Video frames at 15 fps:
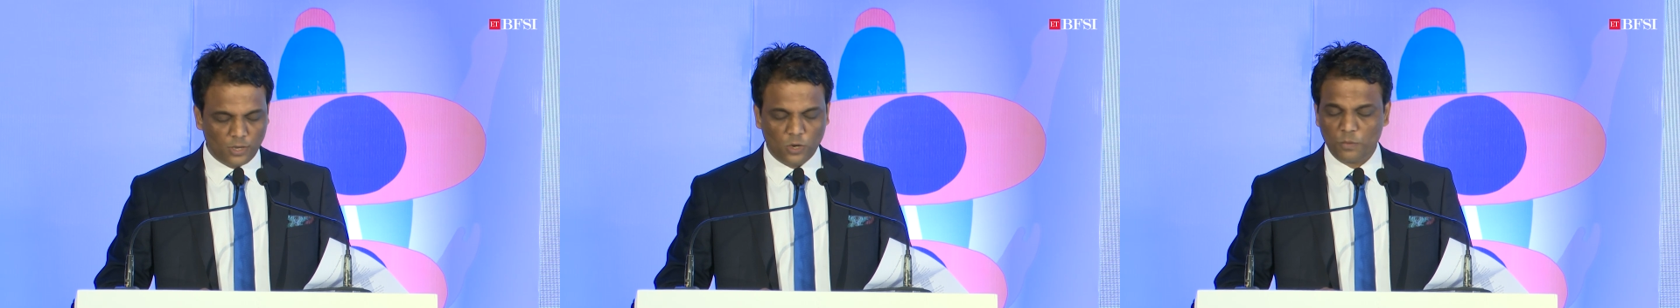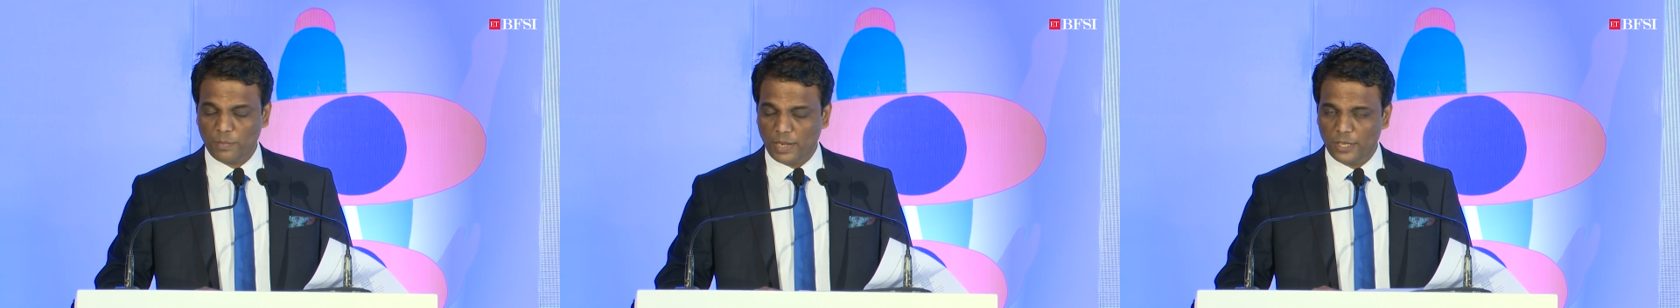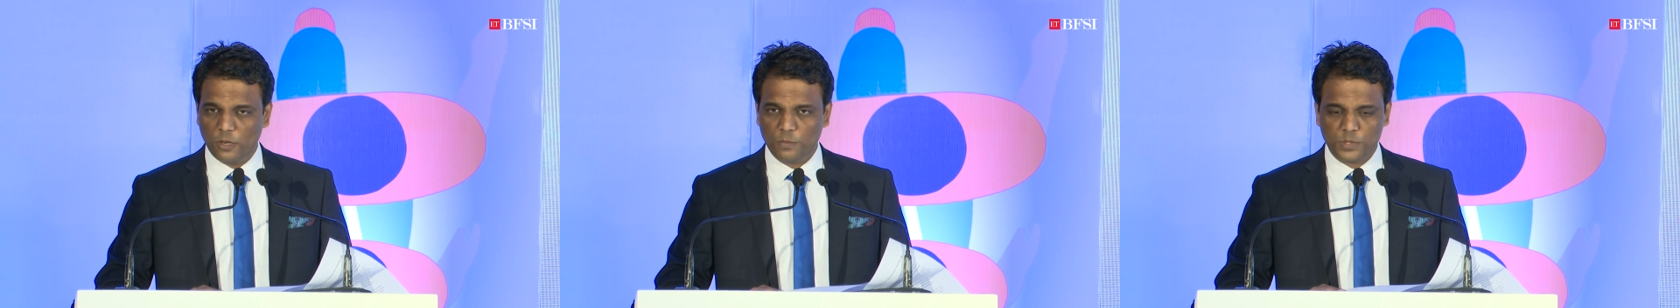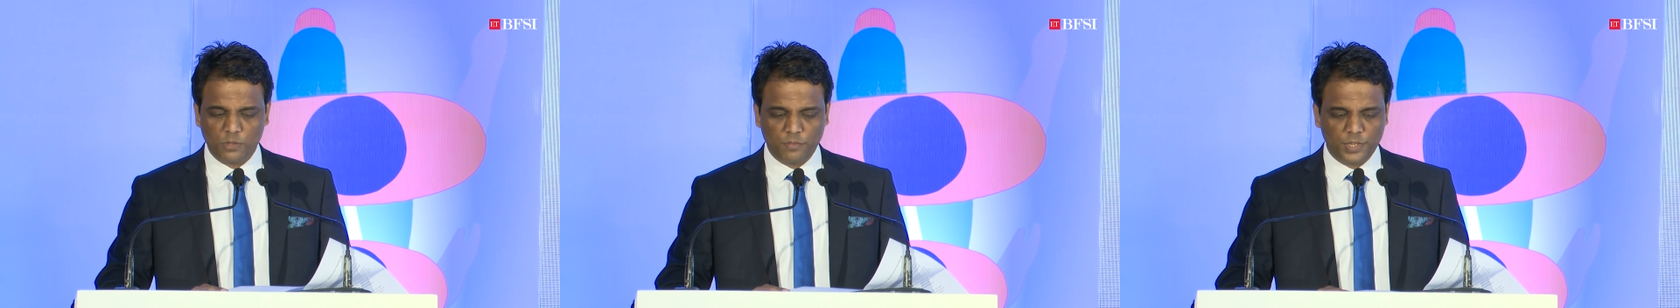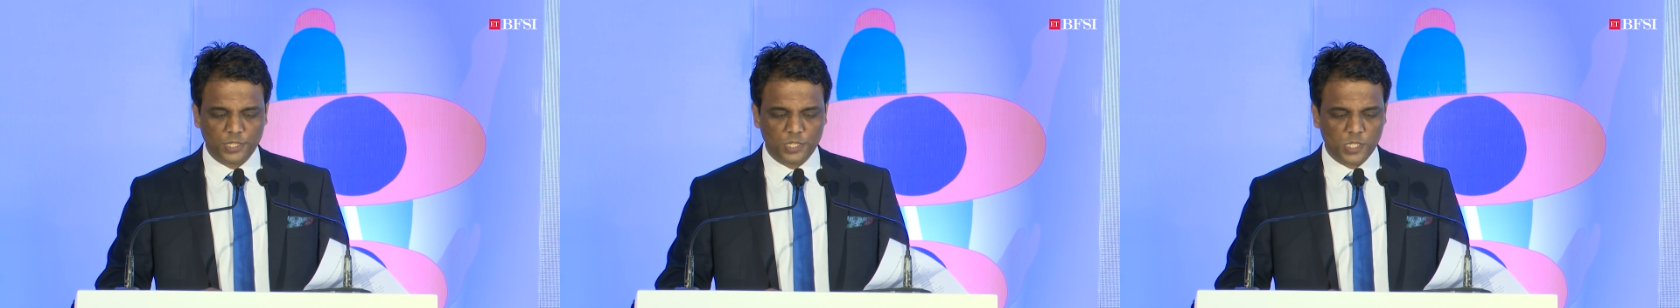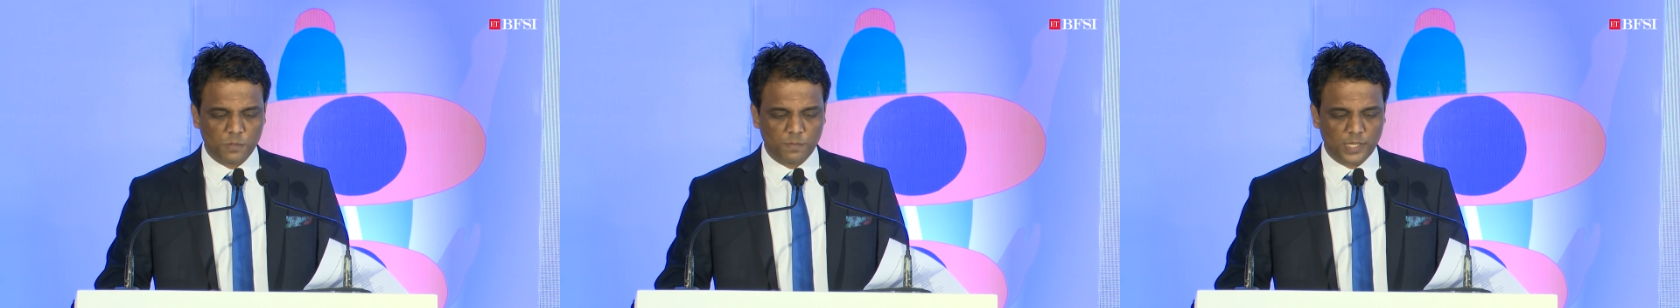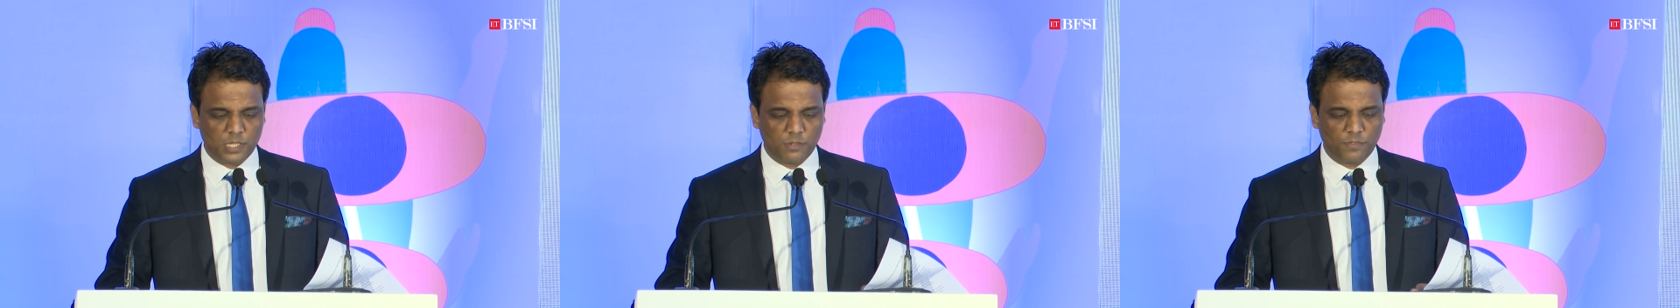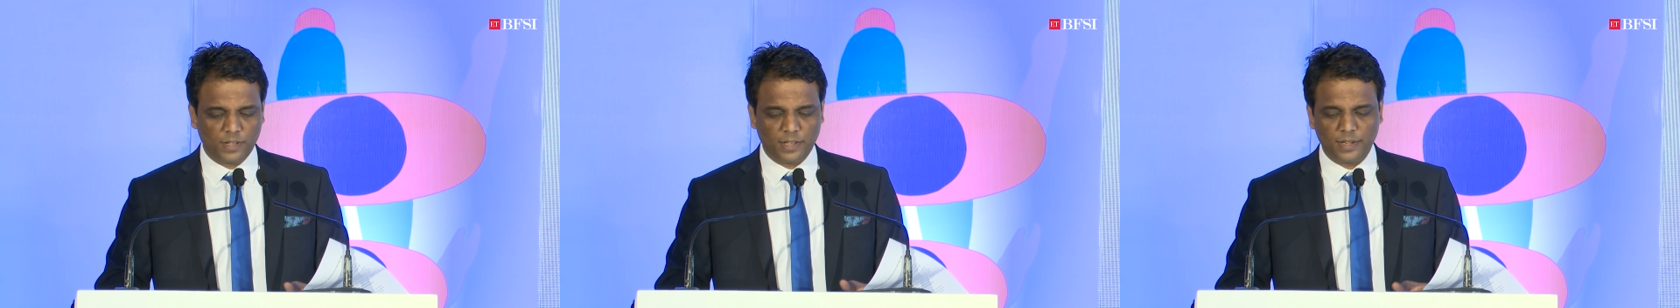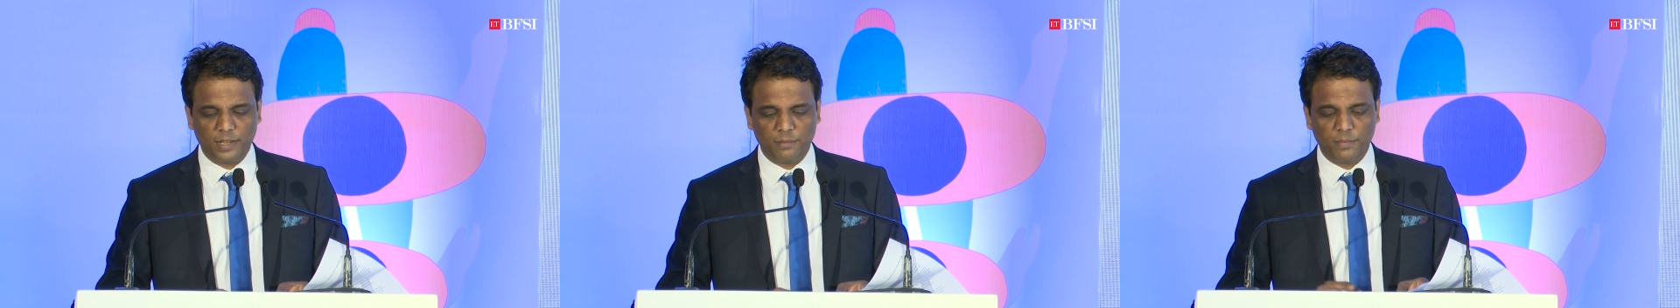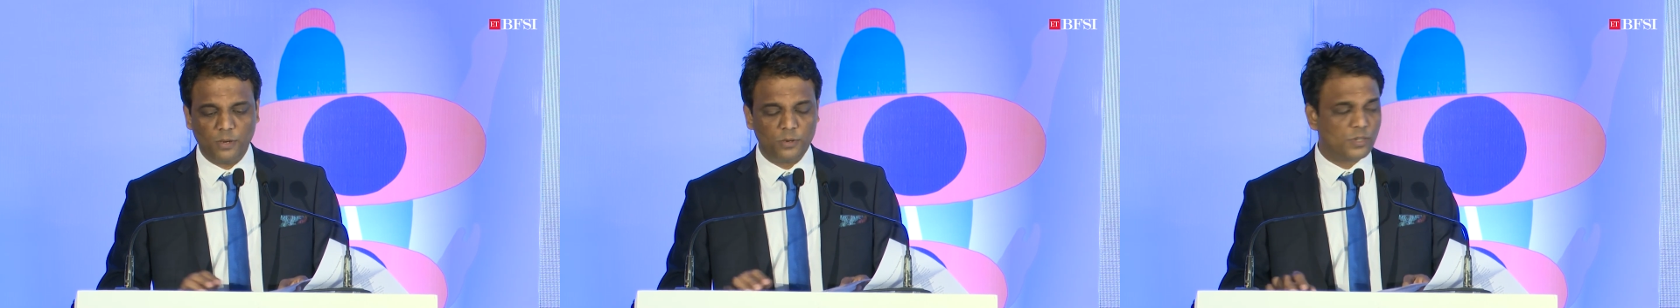or my observation specifically
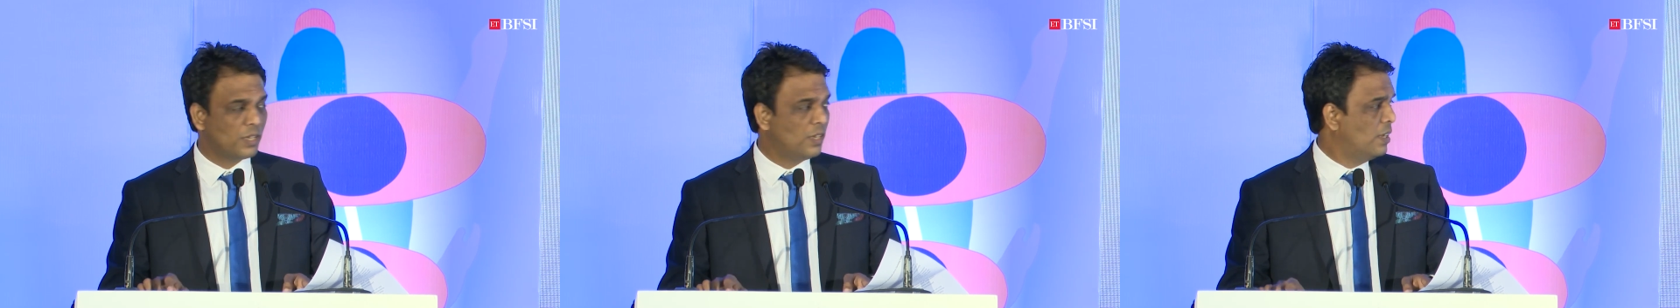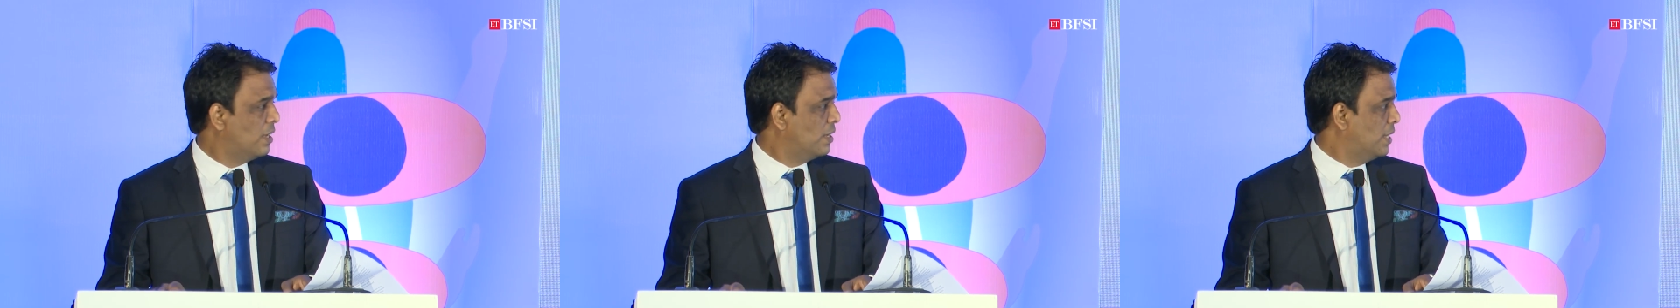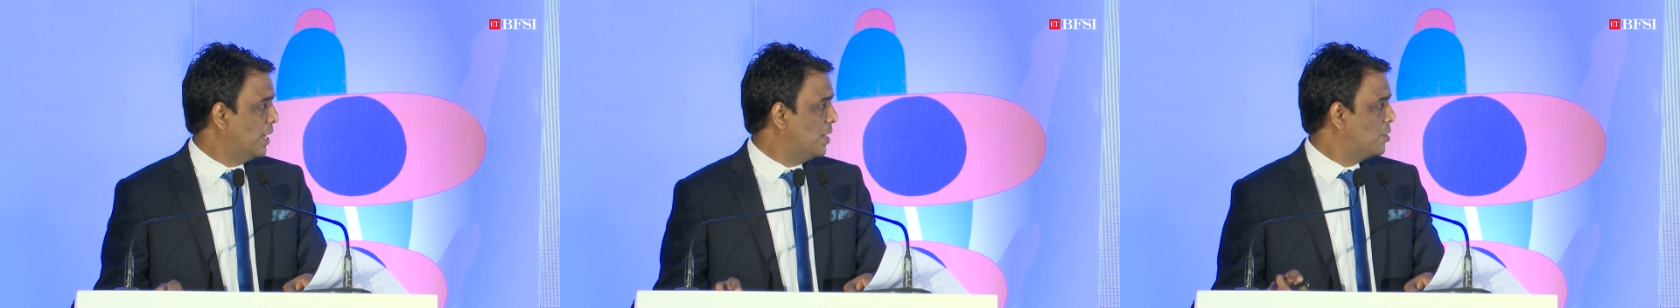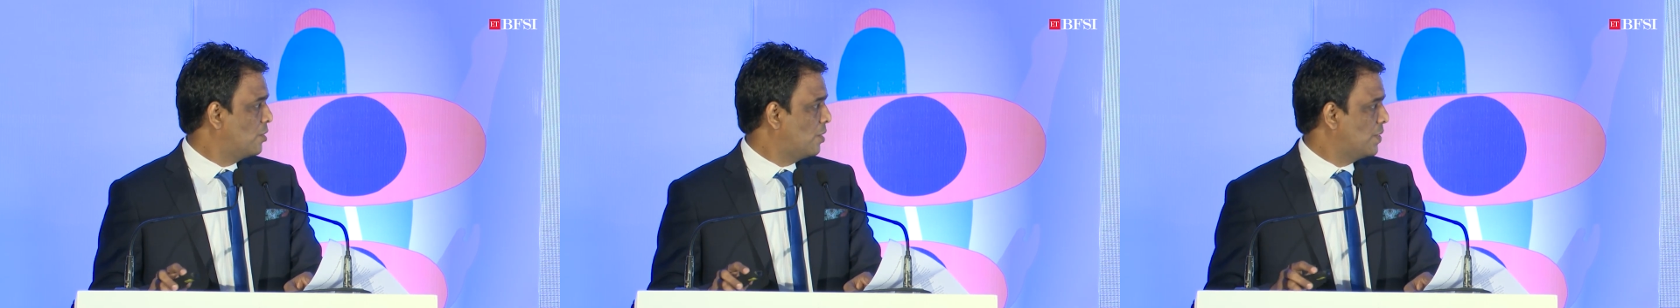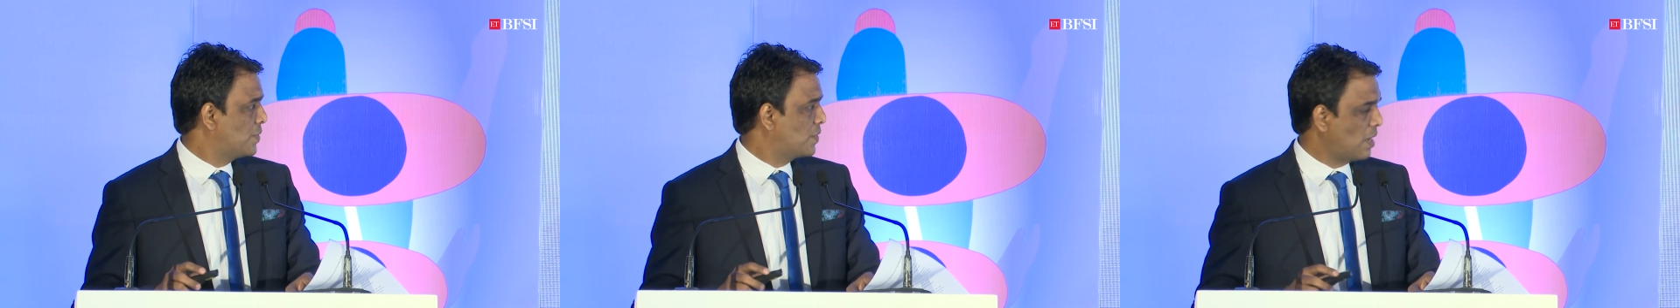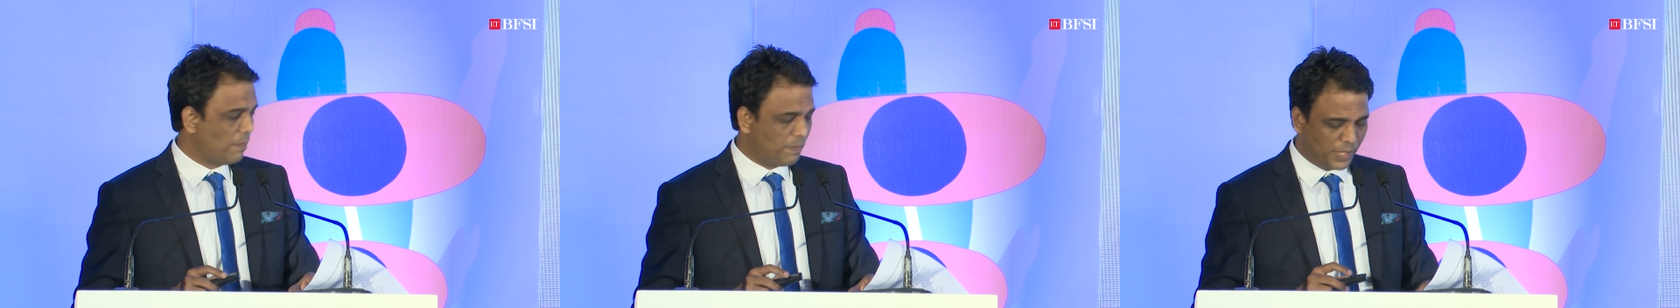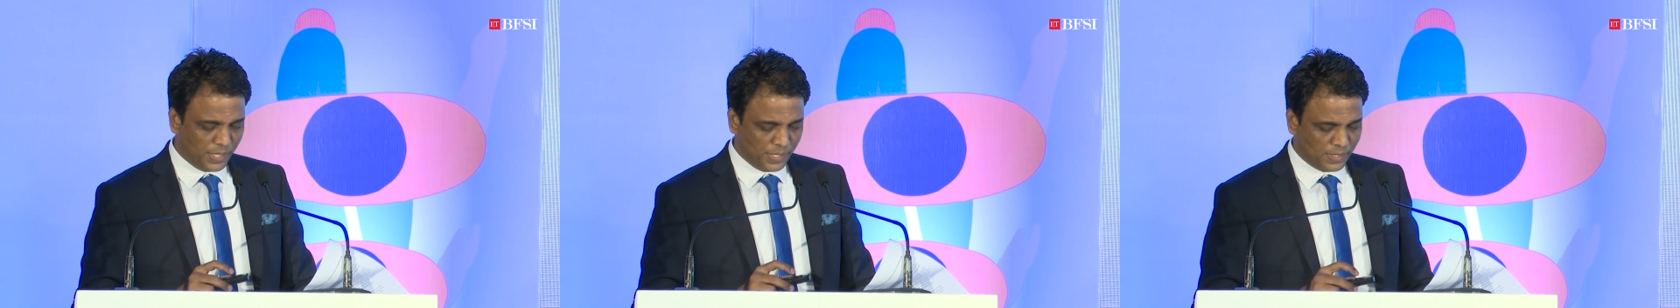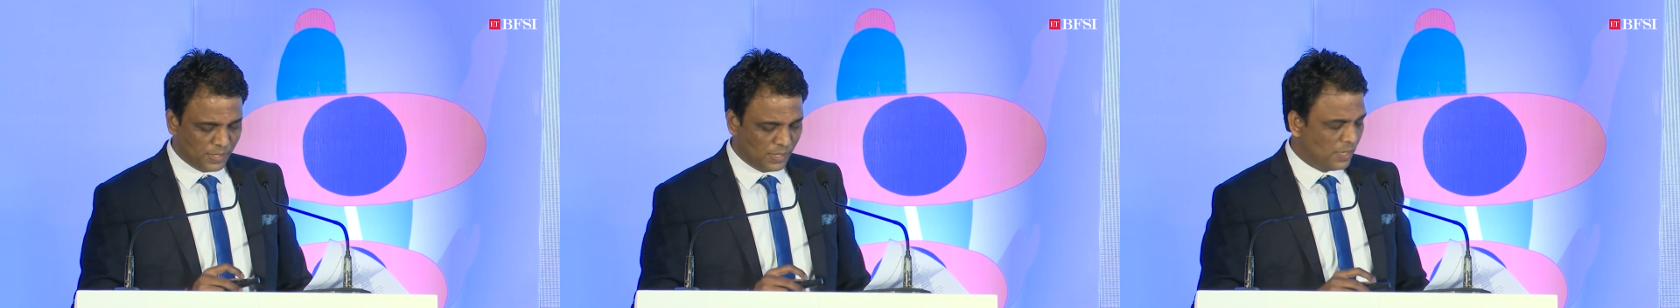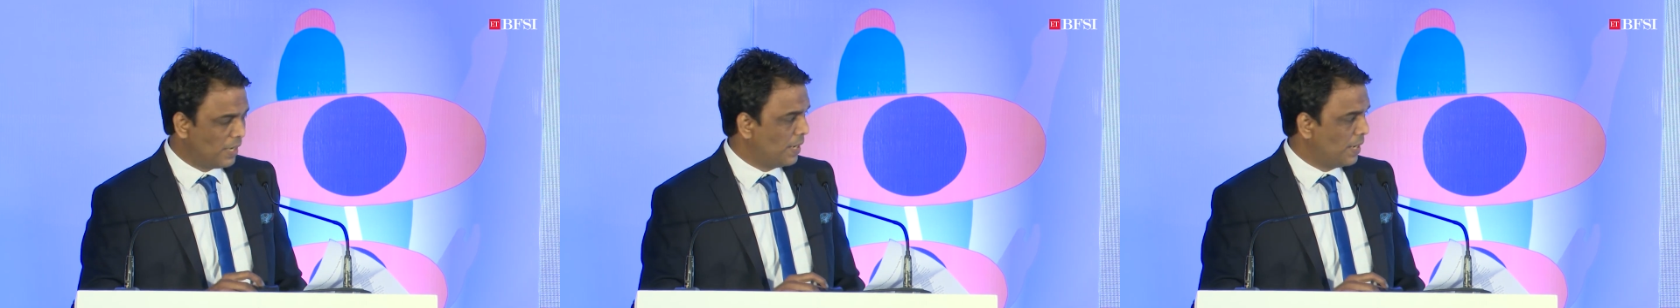about the insurance companies.